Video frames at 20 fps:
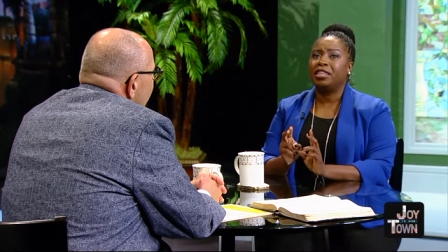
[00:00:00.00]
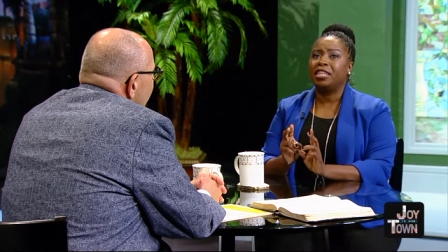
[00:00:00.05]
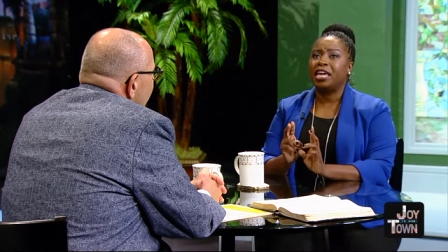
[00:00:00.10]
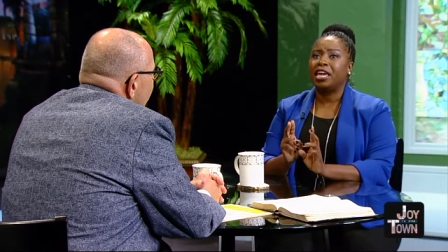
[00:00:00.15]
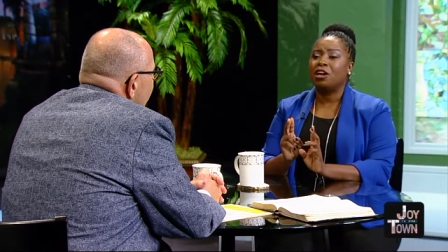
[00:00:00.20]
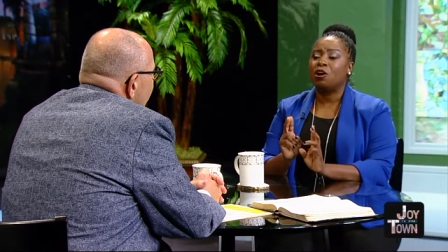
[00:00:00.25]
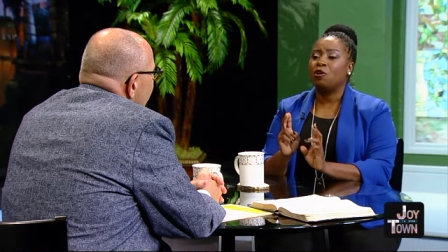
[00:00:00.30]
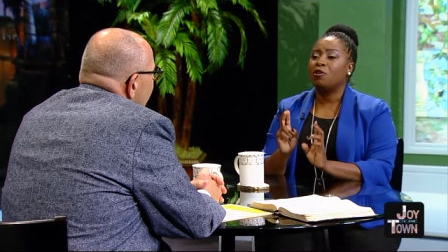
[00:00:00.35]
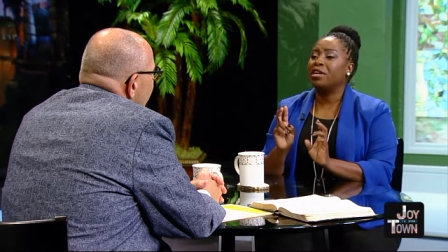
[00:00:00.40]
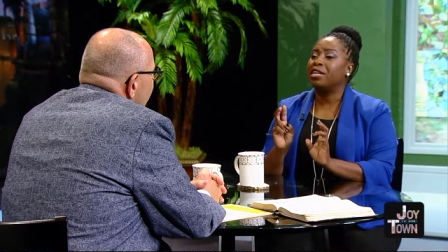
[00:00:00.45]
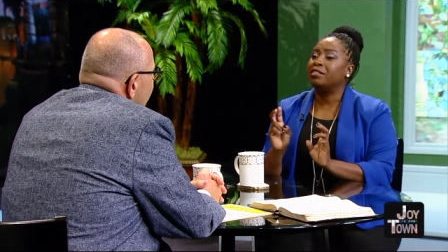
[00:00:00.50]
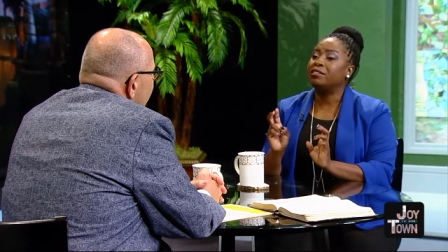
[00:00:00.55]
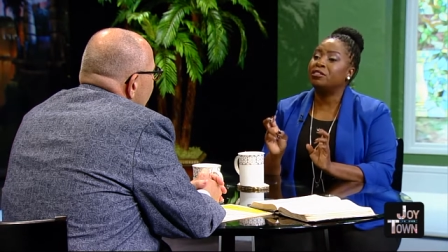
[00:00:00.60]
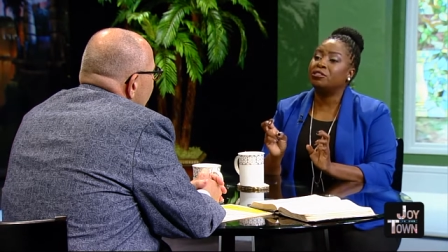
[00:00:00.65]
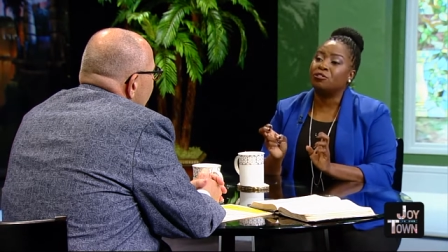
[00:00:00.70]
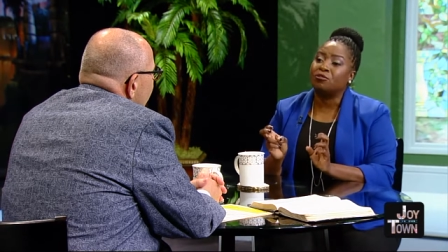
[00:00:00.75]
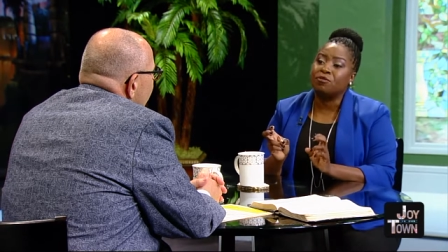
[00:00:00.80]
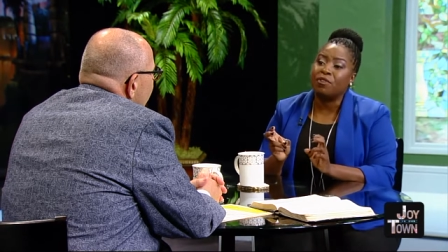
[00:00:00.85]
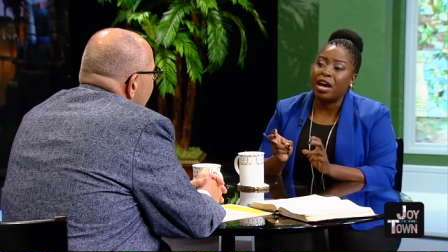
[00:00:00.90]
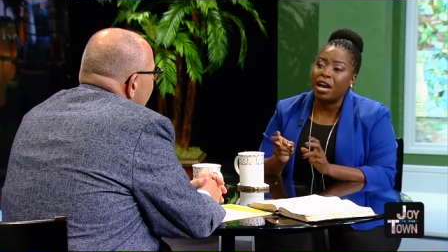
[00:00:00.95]
they are in
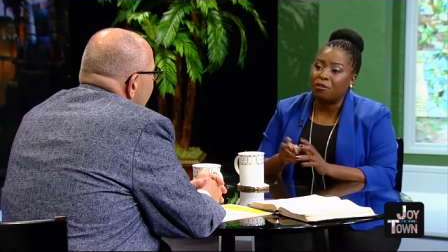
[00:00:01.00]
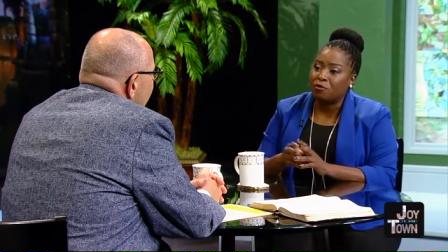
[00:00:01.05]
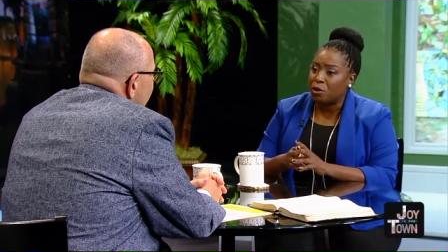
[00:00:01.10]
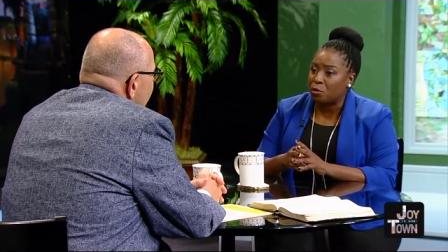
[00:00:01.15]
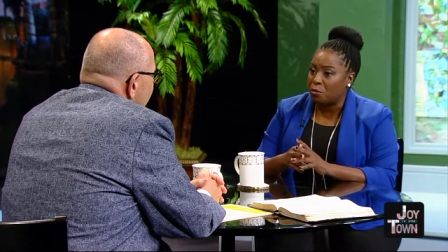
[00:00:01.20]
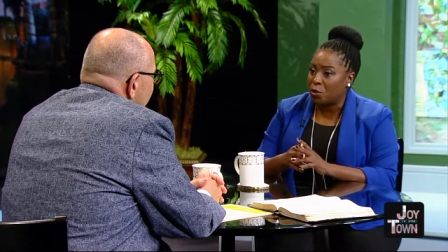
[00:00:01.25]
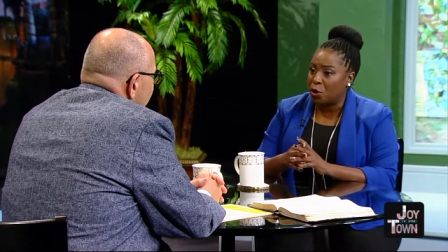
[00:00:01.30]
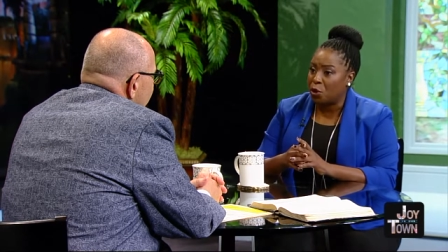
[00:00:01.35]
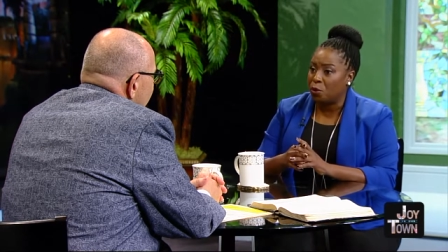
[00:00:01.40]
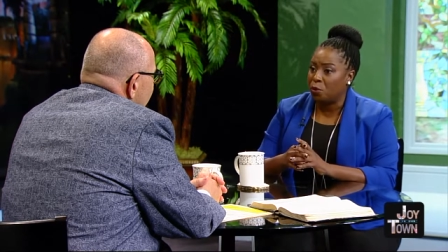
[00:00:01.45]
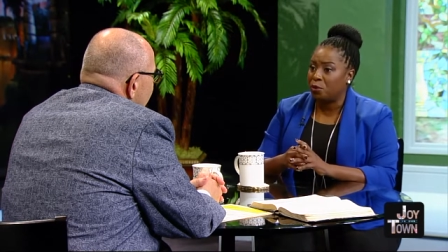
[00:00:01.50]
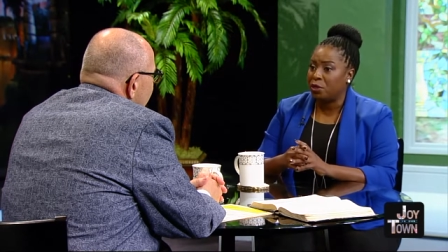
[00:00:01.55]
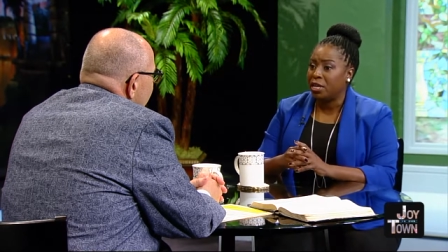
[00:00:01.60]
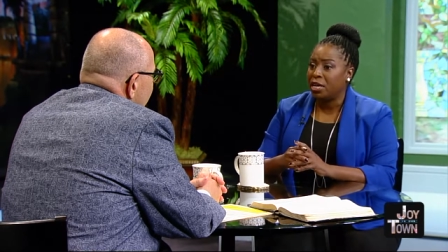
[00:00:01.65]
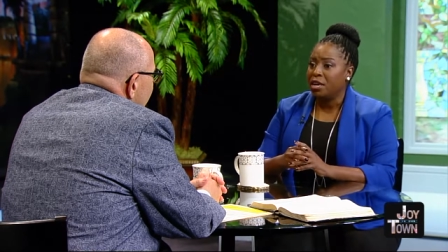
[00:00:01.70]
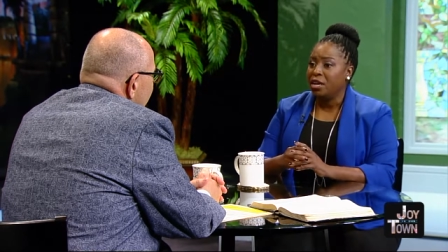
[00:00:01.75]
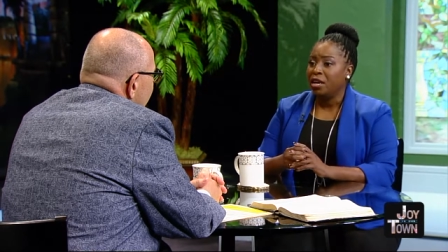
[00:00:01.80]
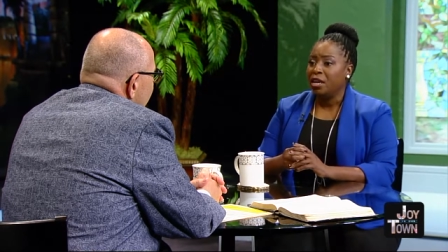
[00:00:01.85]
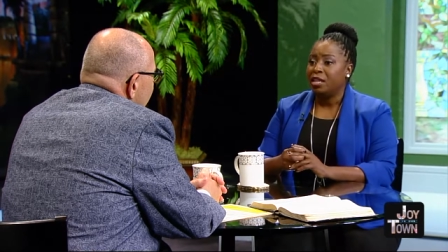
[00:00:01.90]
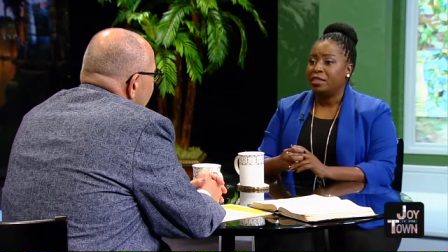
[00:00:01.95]
survival mode.
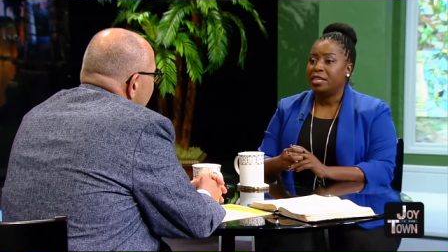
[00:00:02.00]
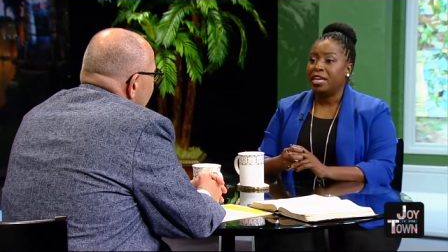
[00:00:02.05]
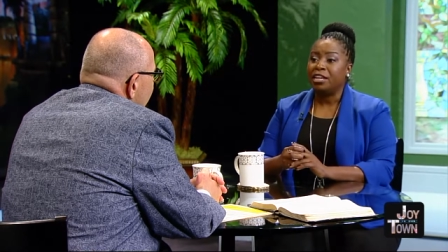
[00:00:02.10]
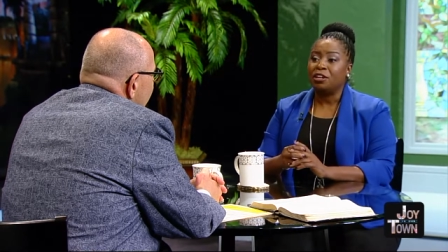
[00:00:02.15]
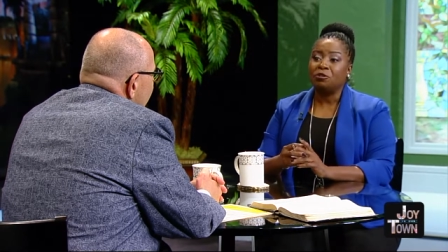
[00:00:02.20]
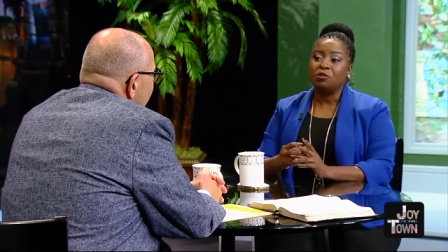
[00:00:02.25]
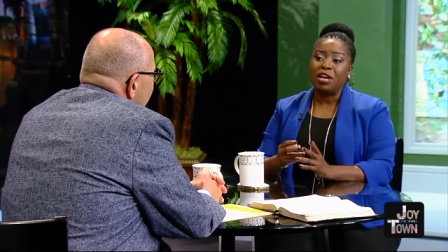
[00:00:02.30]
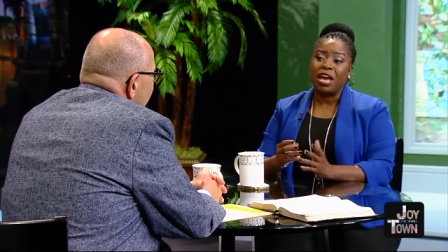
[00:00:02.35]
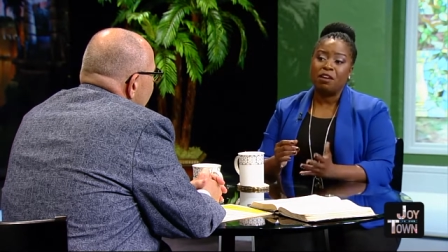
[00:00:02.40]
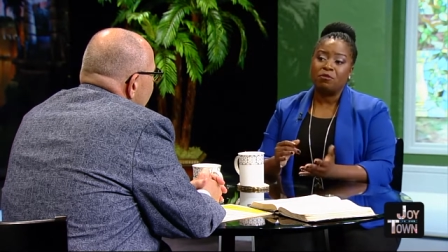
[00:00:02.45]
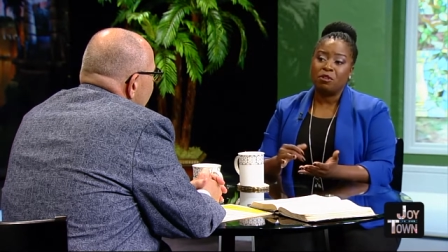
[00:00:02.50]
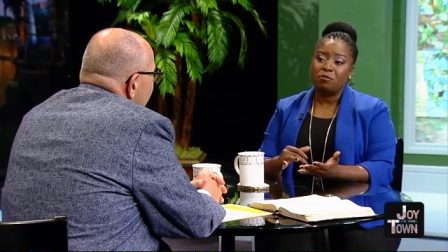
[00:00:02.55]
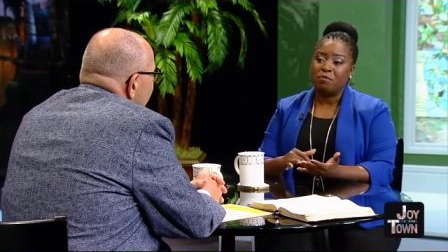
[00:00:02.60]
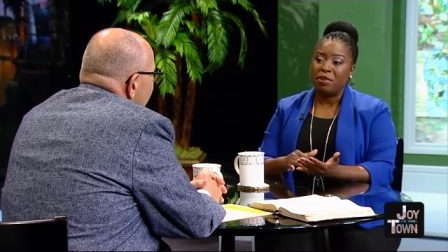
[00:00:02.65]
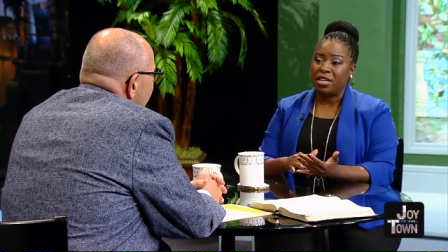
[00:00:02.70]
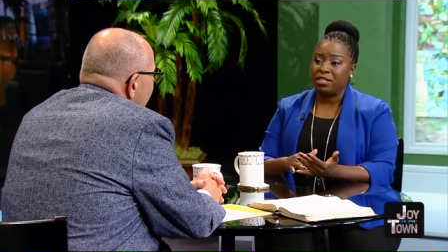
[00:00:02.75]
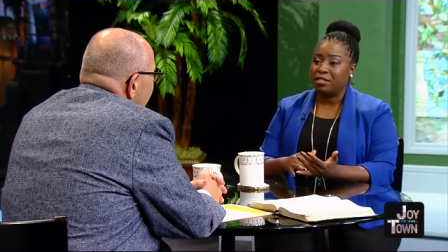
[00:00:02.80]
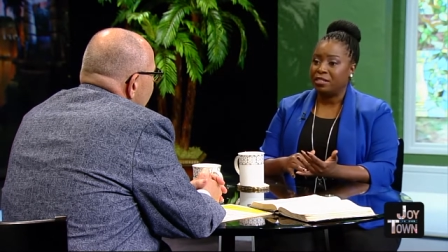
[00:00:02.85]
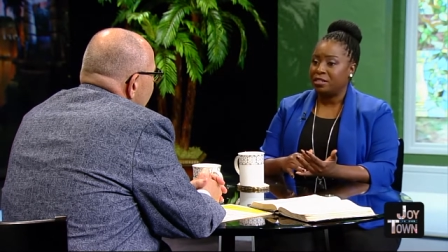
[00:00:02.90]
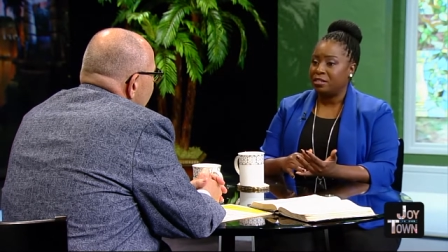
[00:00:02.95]
They don't have the
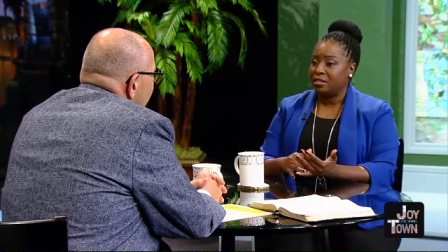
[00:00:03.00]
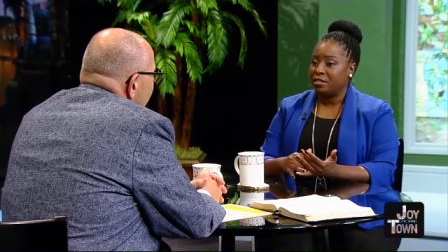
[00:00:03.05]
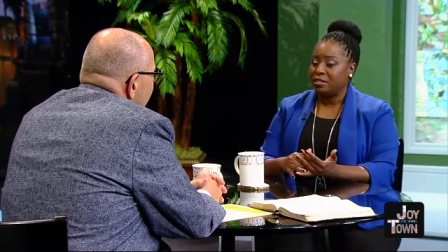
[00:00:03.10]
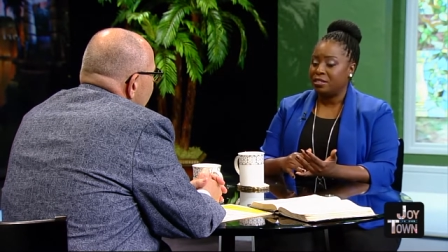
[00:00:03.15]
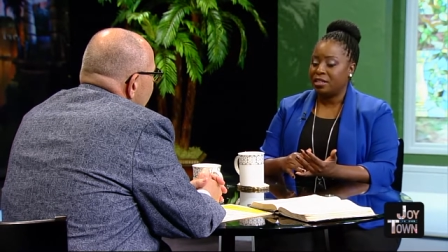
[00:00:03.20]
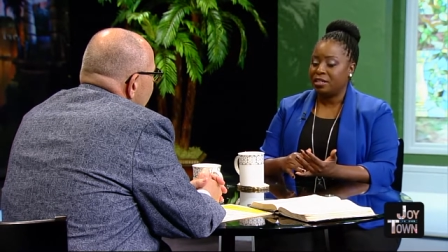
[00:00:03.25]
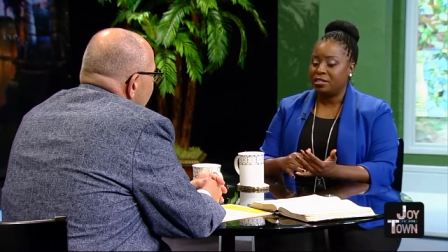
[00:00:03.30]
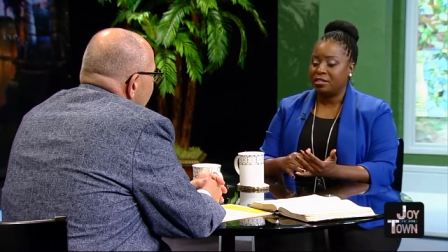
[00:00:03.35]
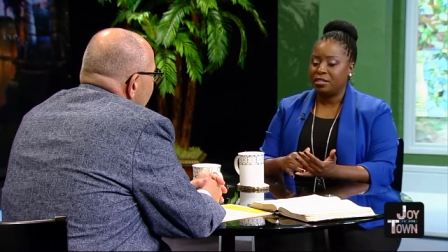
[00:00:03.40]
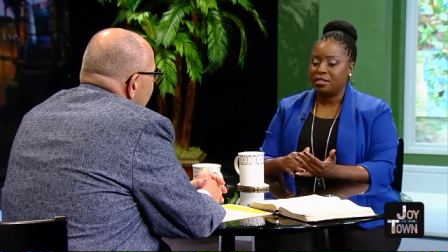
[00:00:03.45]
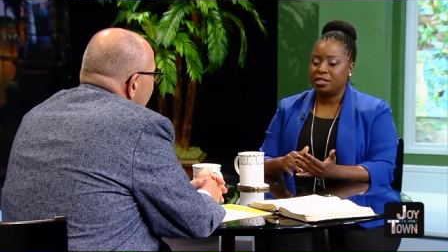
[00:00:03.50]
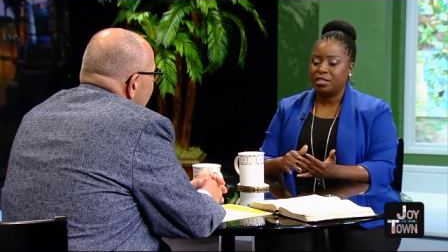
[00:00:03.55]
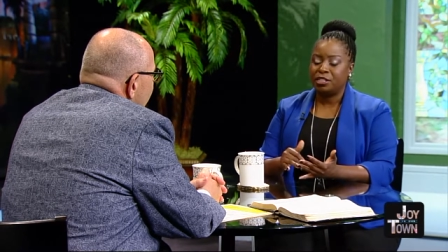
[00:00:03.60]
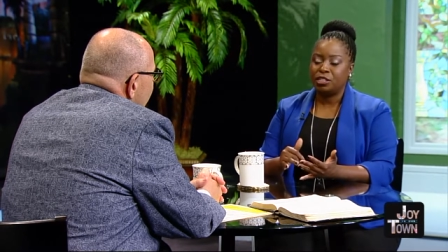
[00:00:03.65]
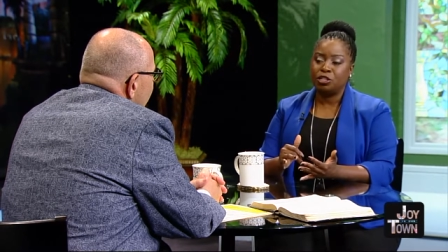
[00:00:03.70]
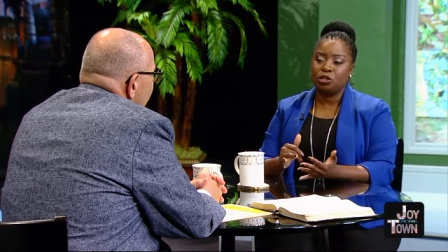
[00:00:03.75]
basic necessities.